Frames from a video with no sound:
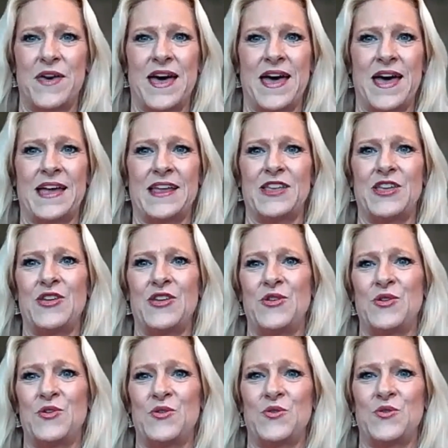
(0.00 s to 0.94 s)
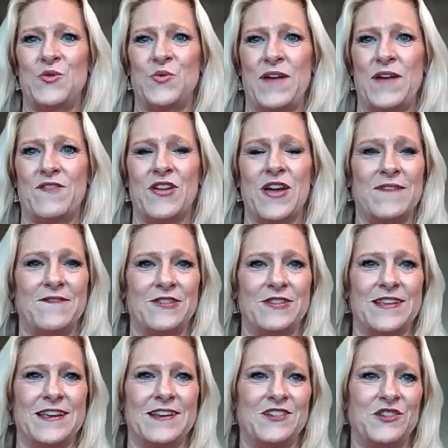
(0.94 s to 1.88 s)
that you have a
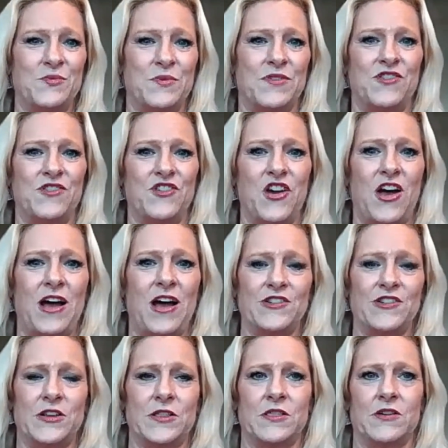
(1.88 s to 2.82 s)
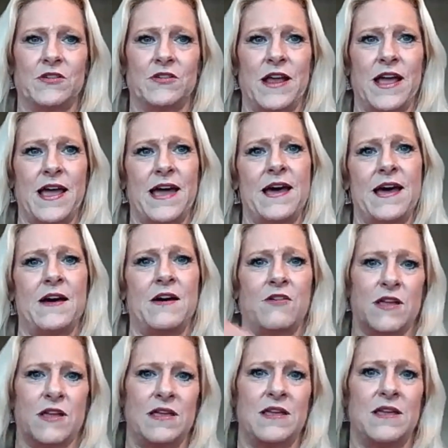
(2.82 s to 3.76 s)
conversation with Josh and learn how
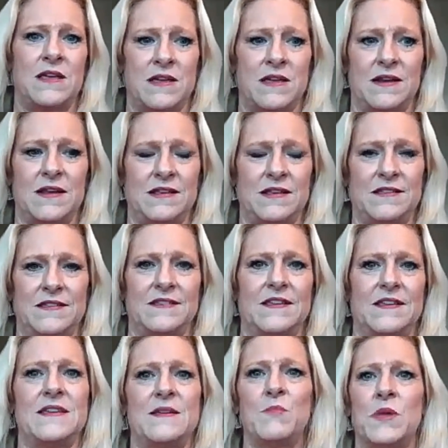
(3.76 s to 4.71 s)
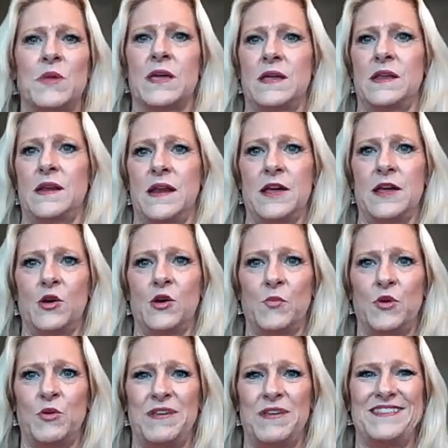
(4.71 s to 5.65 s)
he and his team can help
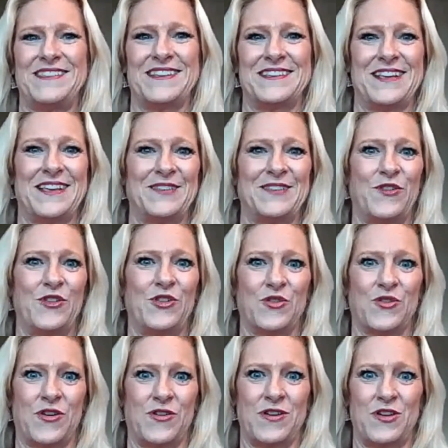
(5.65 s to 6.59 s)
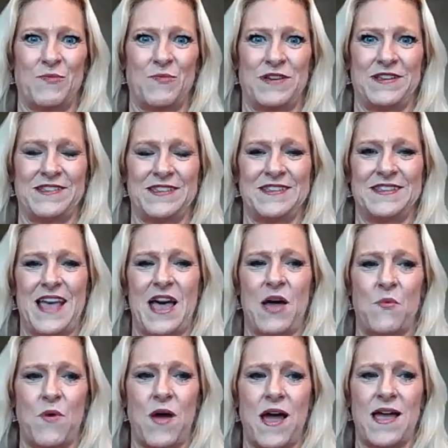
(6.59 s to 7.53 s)
you be successful in growing your business
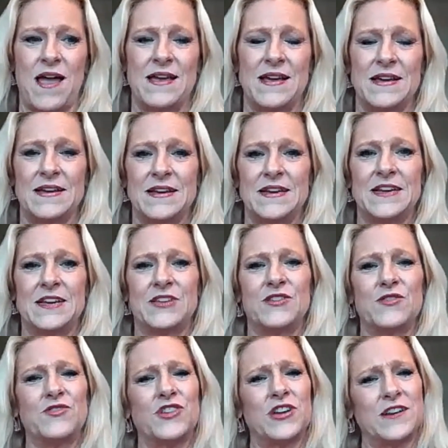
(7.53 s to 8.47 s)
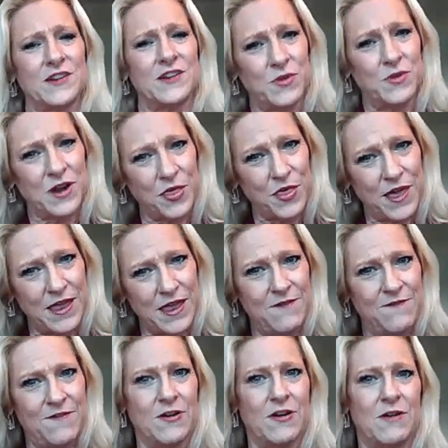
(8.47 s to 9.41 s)
that way. So, Josh, I want to thank
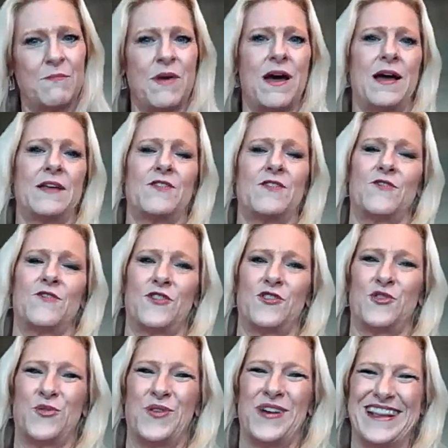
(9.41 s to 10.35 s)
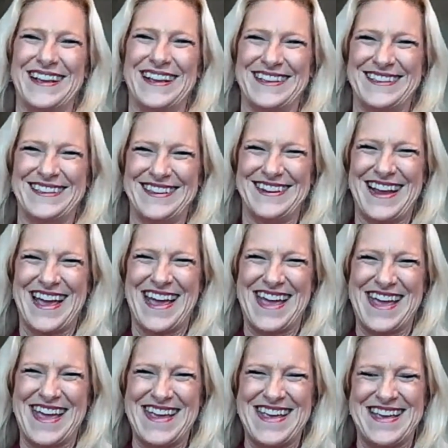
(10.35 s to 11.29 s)
you very much for joining us
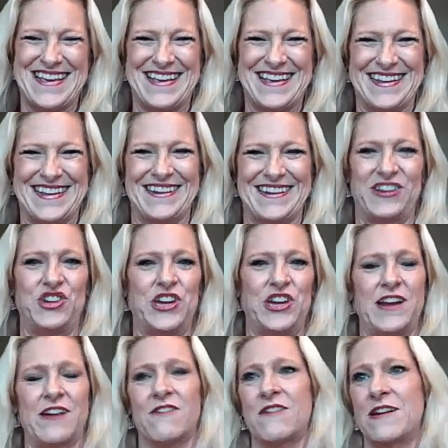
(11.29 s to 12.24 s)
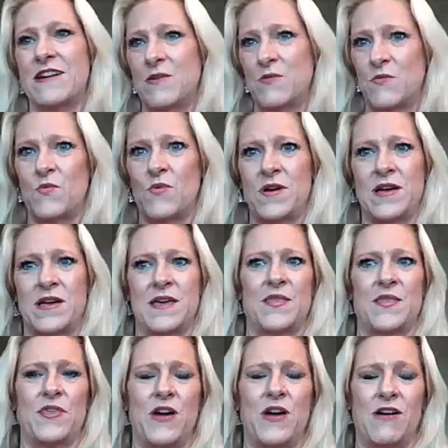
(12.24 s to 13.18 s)
today and sharing
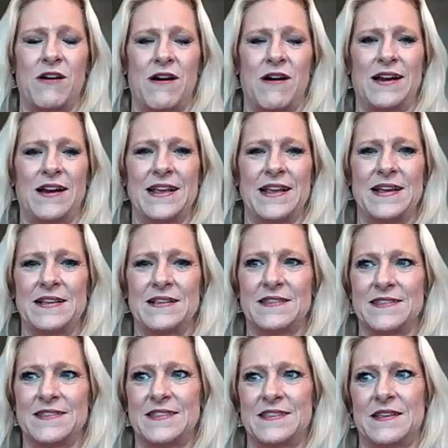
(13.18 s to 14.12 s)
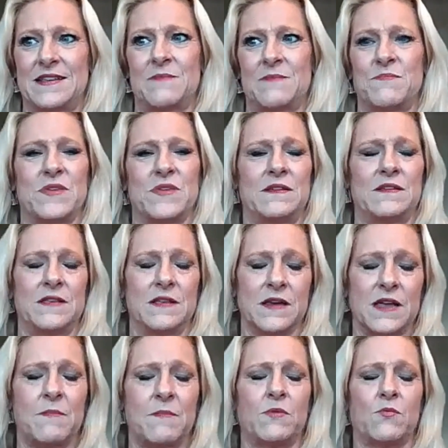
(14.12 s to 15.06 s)
with our audience some things
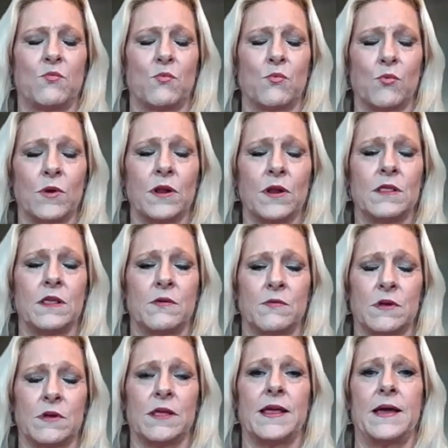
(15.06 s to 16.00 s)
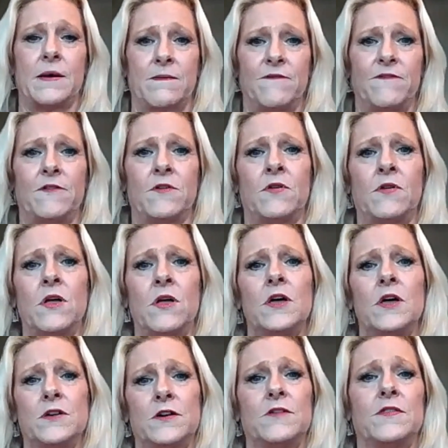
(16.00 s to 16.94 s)
that can be really, really helpful
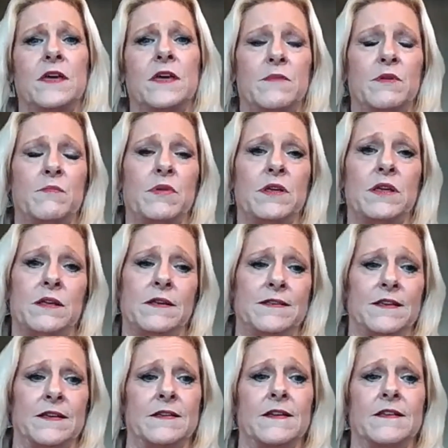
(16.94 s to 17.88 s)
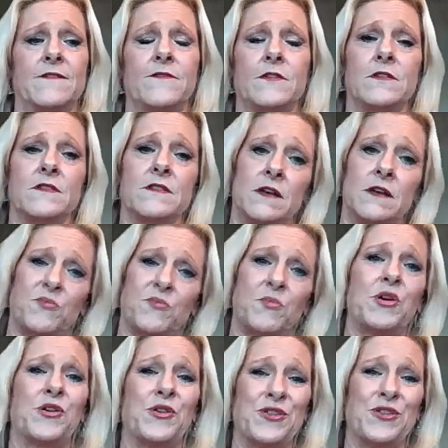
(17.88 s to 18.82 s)
to them in being successful as
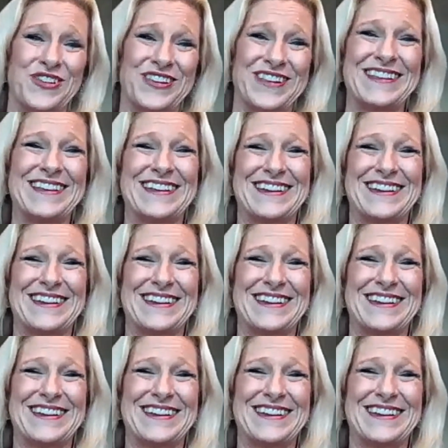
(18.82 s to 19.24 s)
entrepreneurs.